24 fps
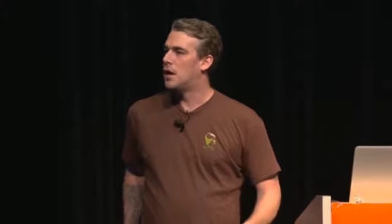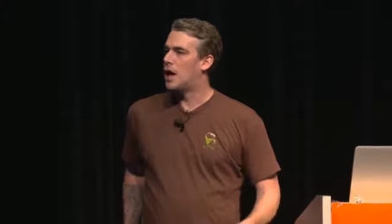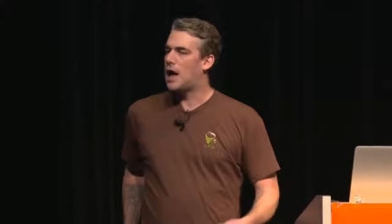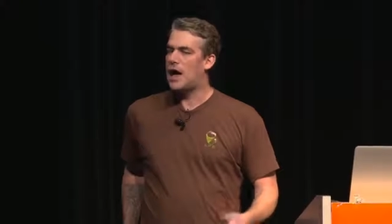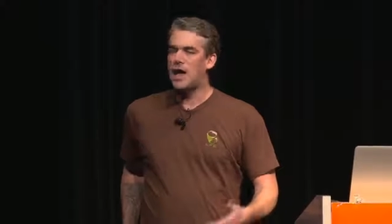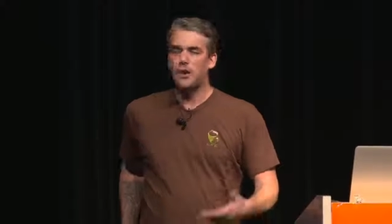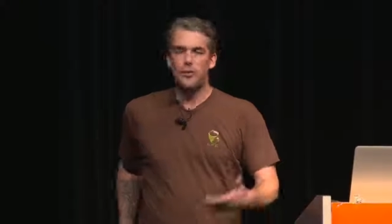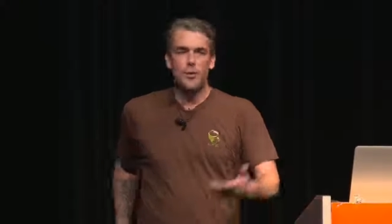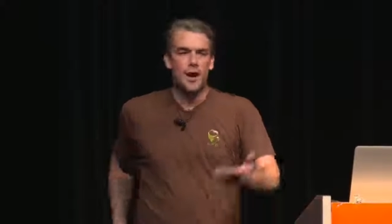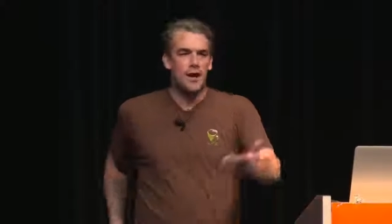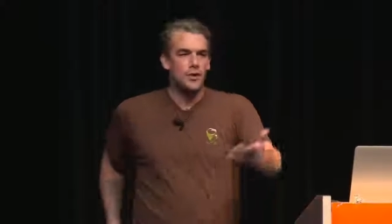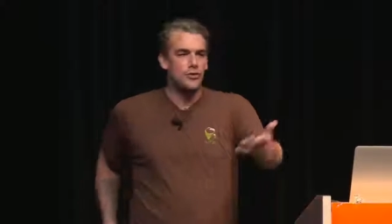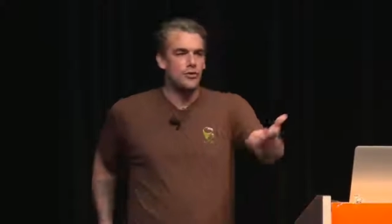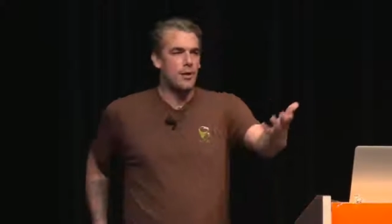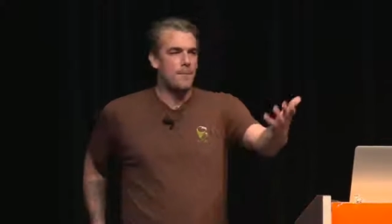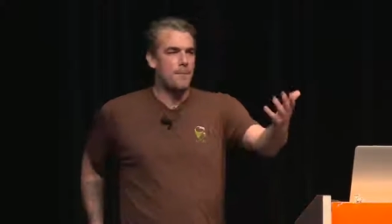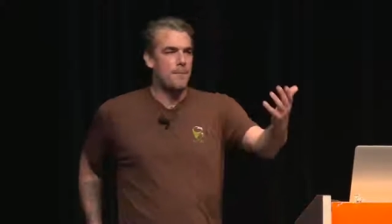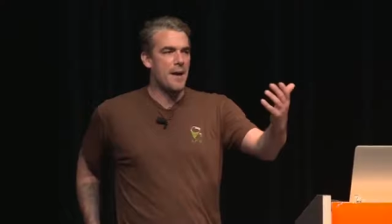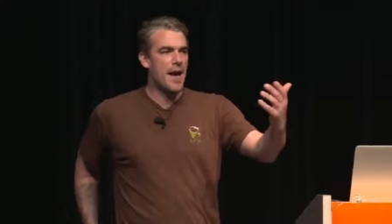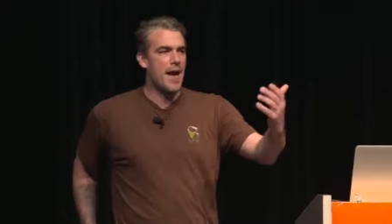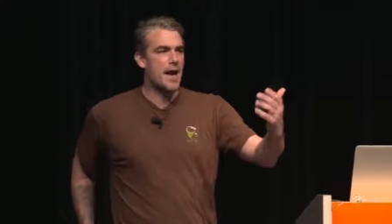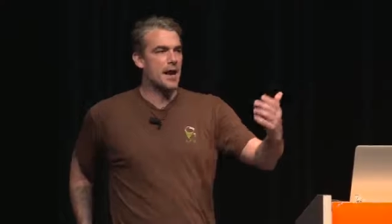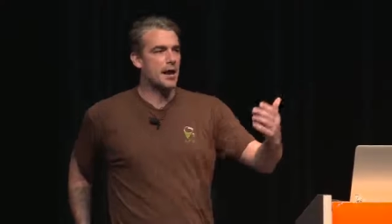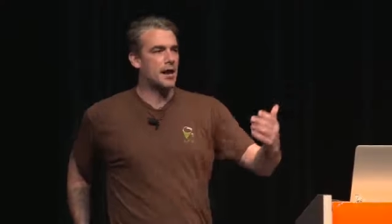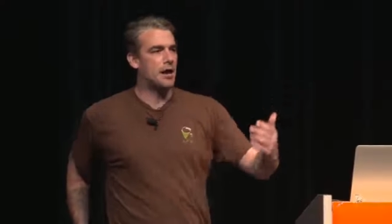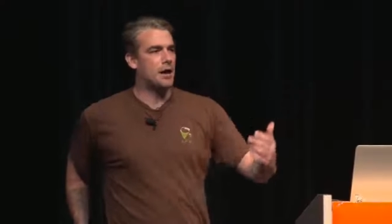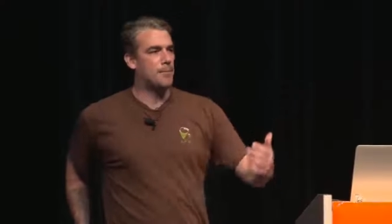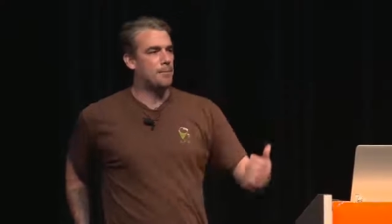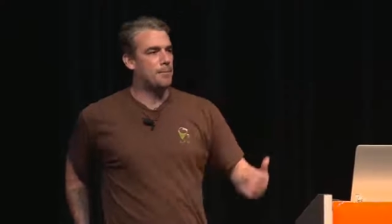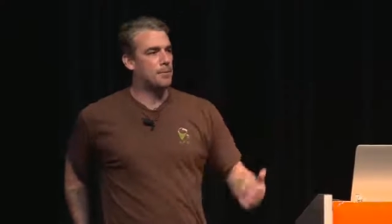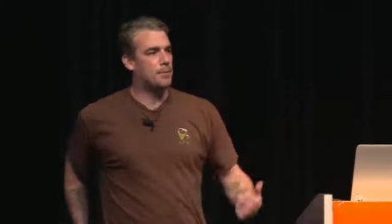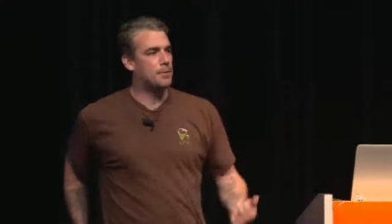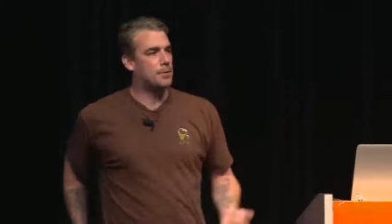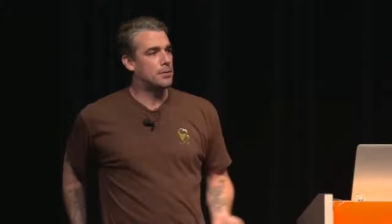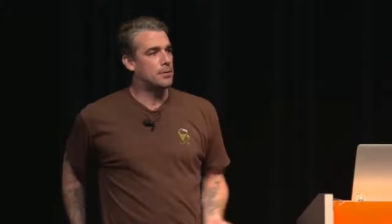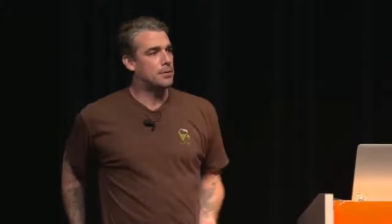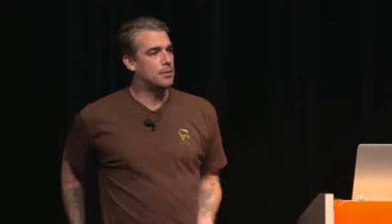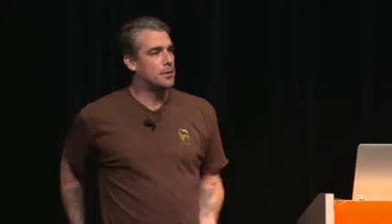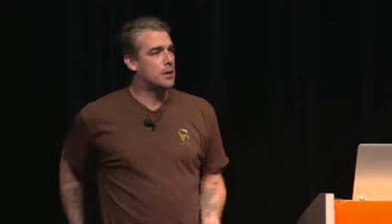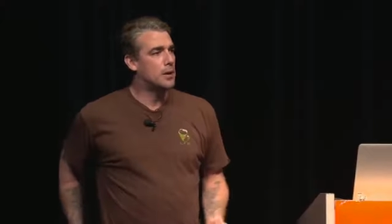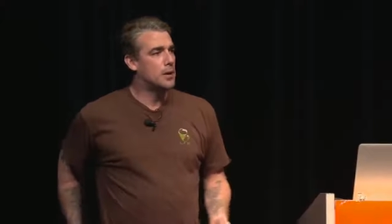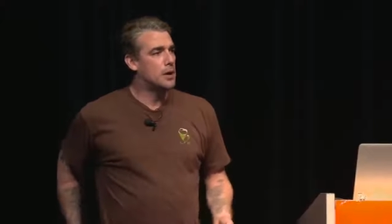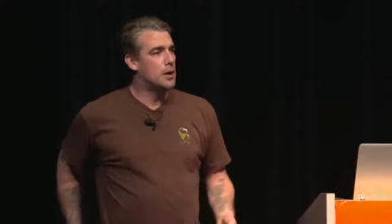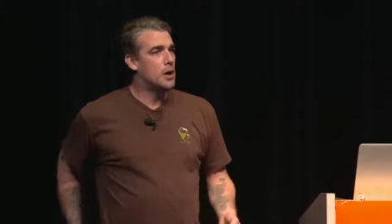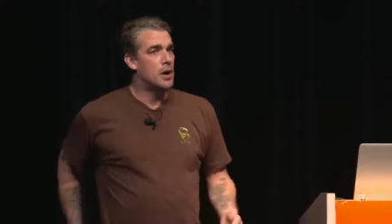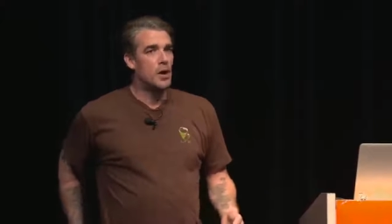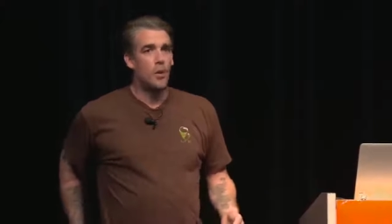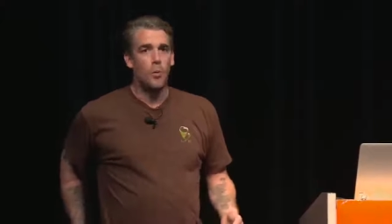How do I do a backup?
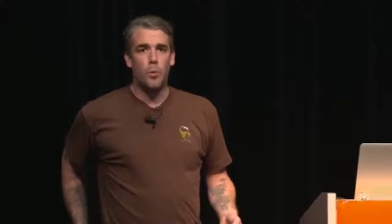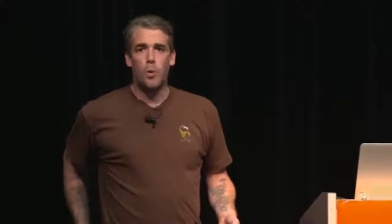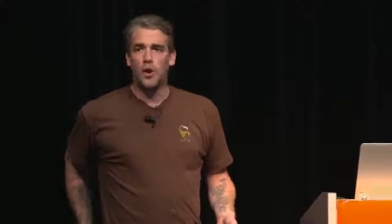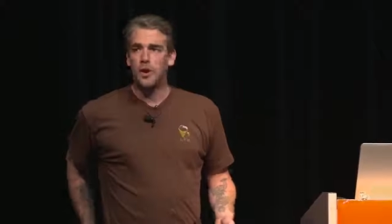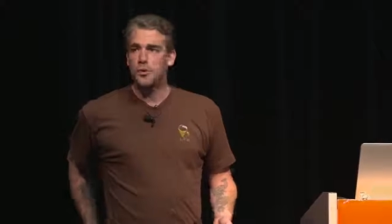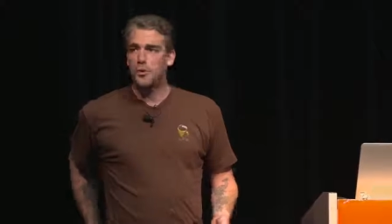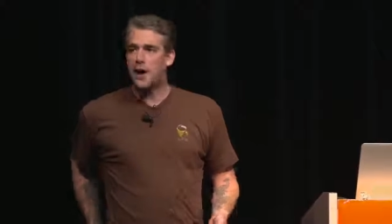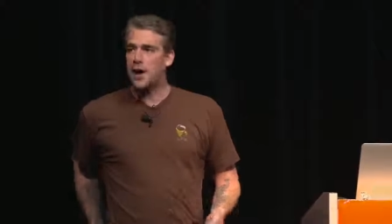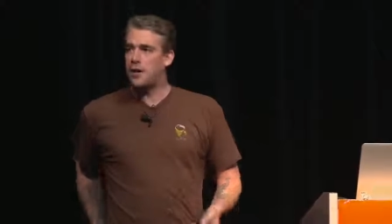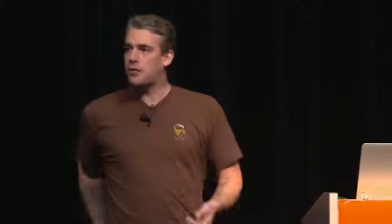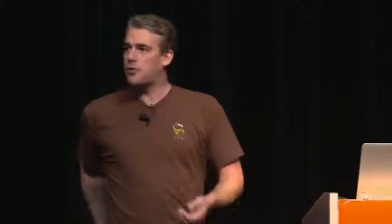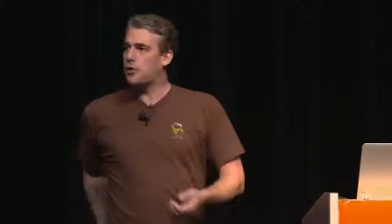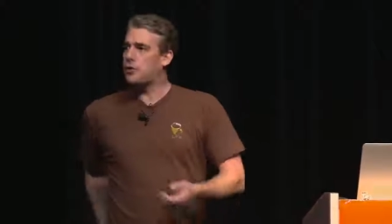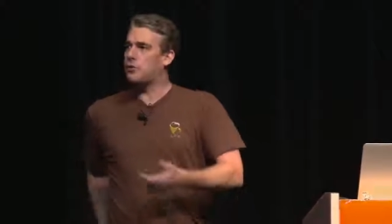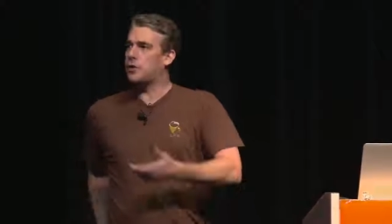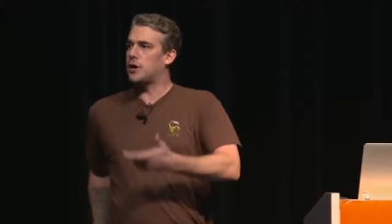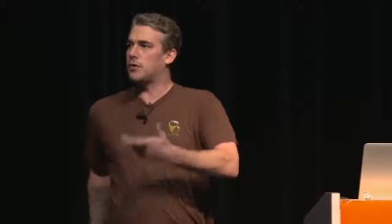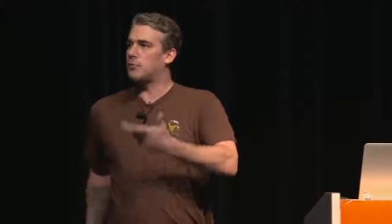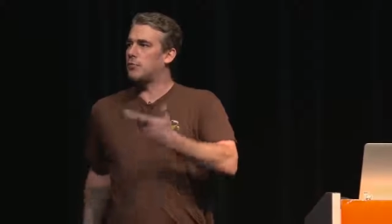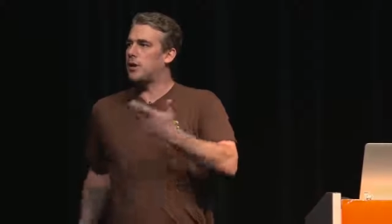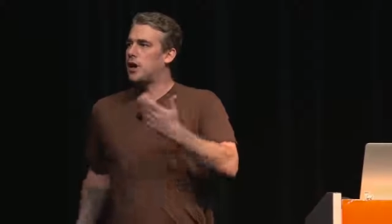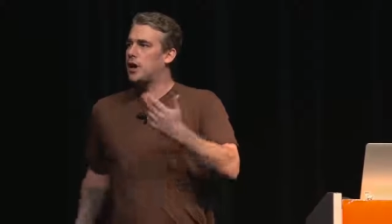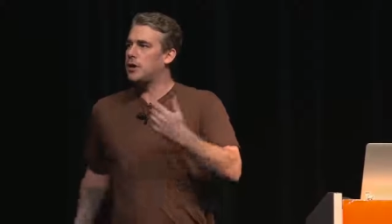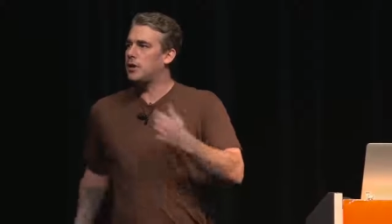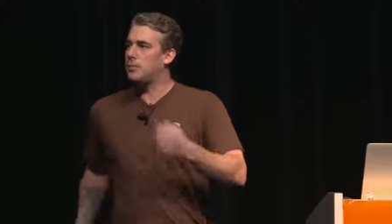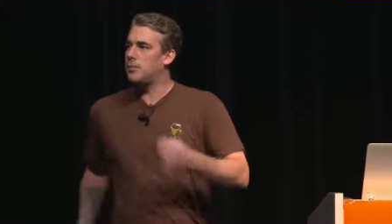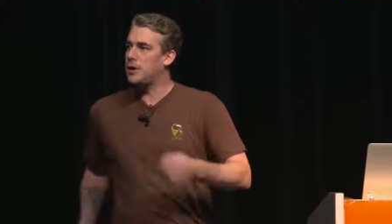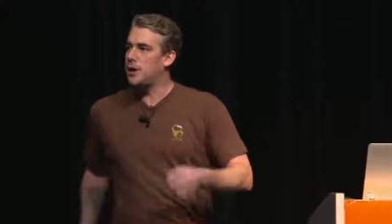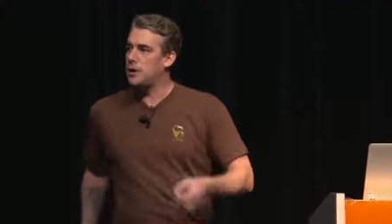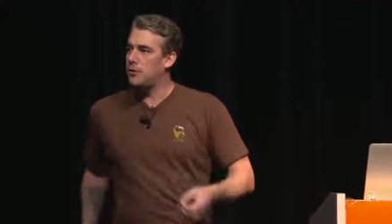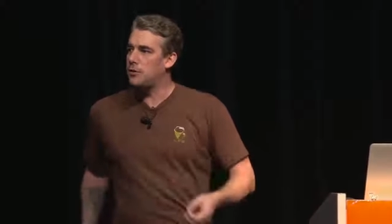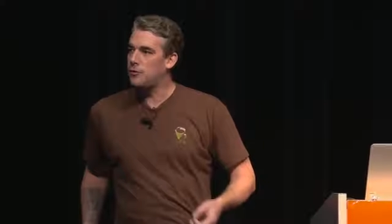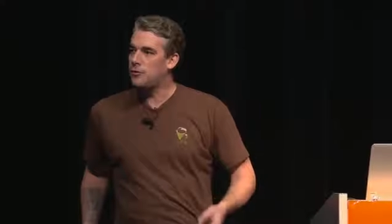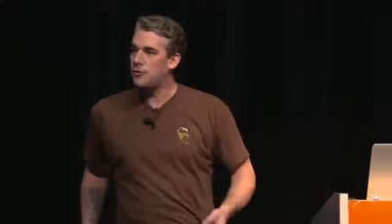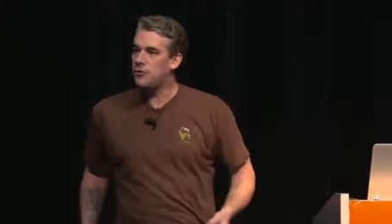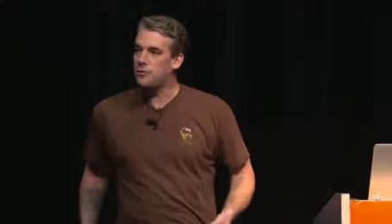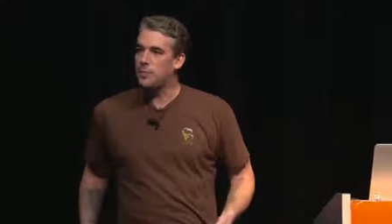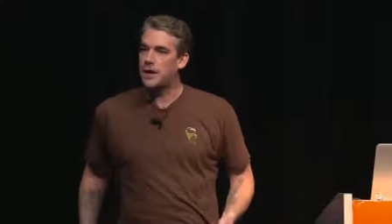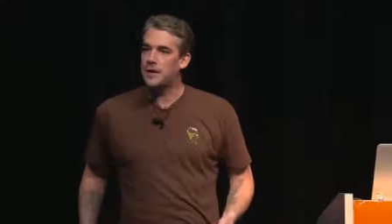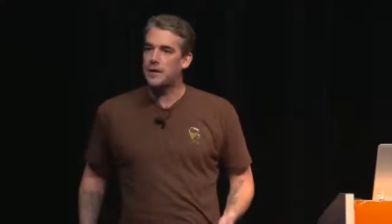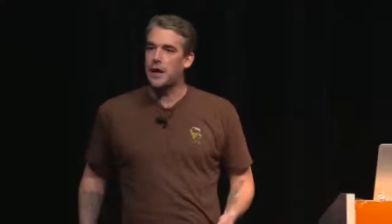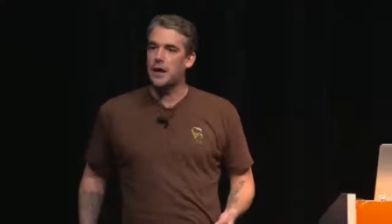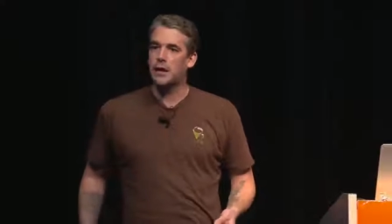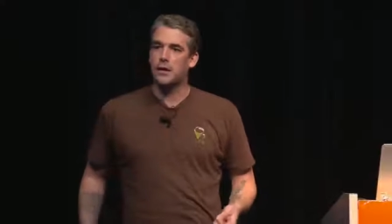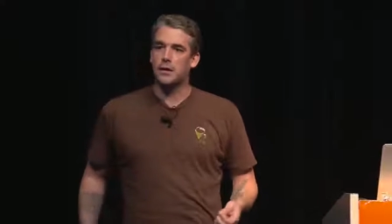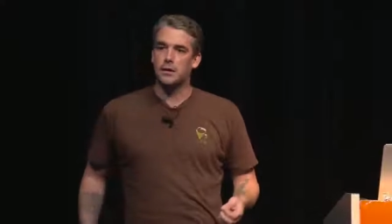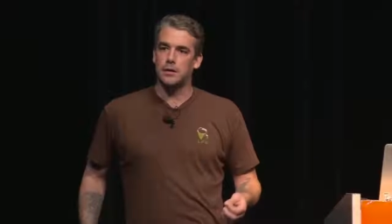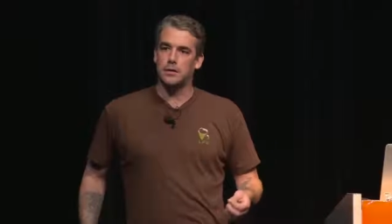What do I do when it randomly loses my
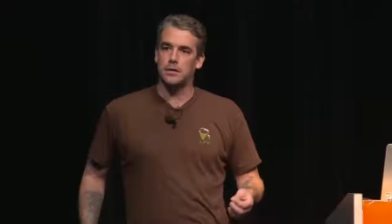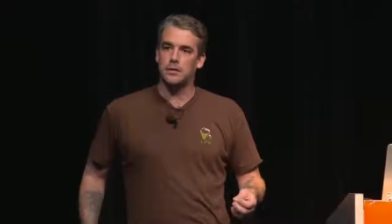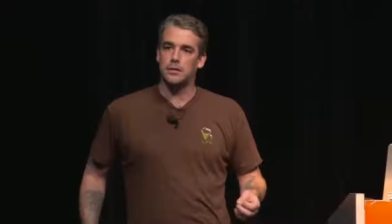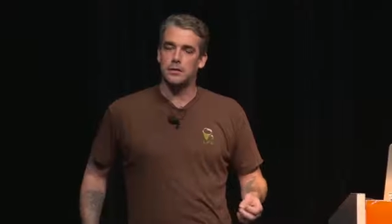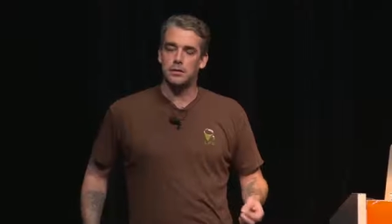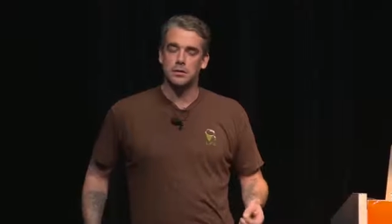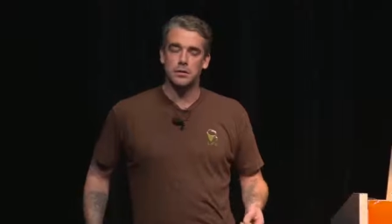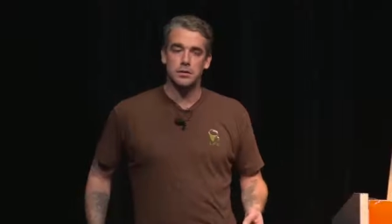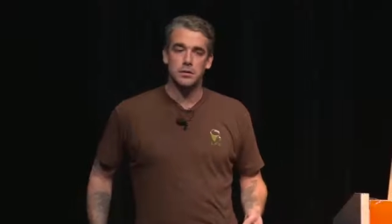data?